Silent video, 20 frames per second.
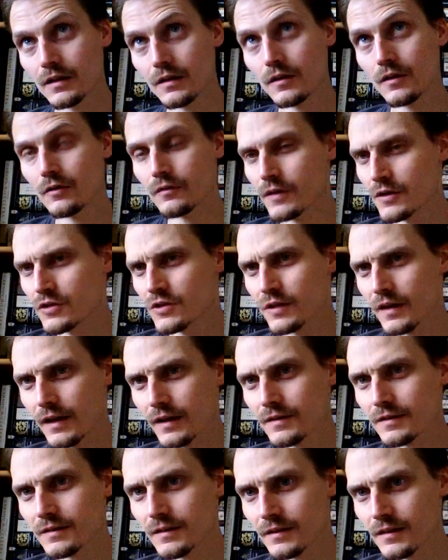
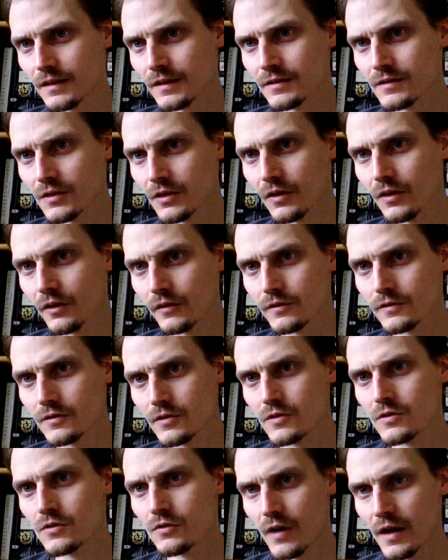novitiate, I think it's called,
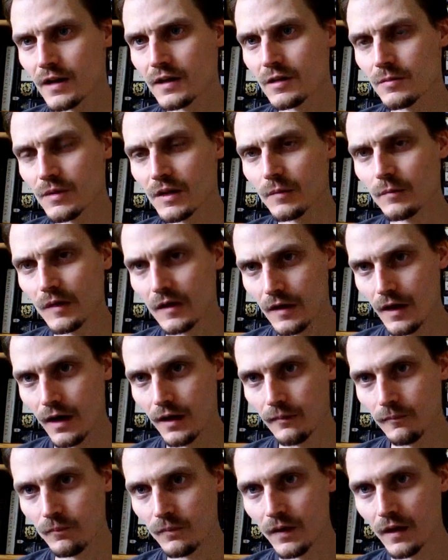she's training to become a
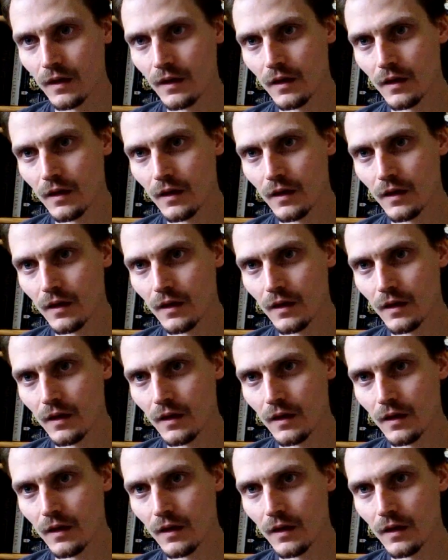nun,